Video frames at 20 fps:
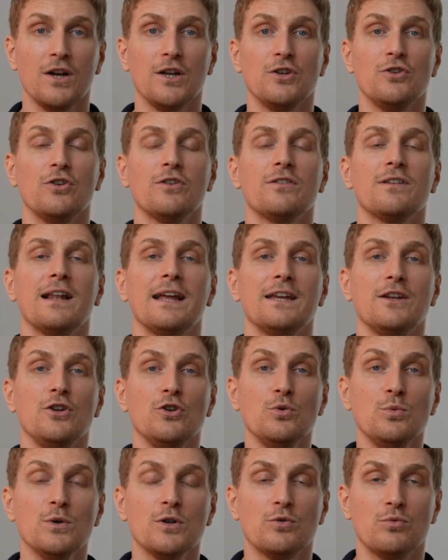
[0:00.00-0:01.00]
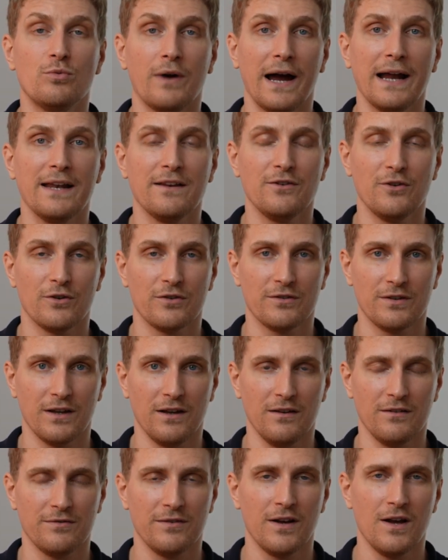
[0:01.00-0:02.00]
just like you would write it
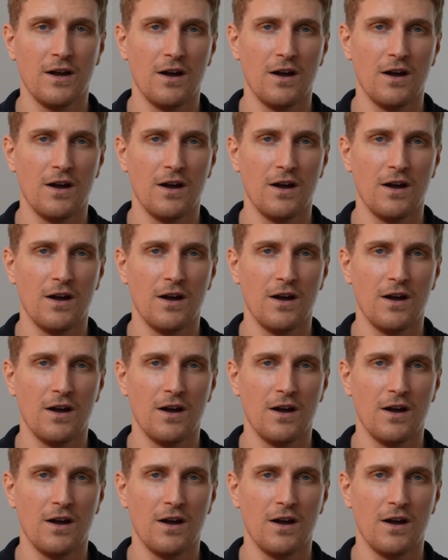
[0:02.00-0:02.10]
yourself.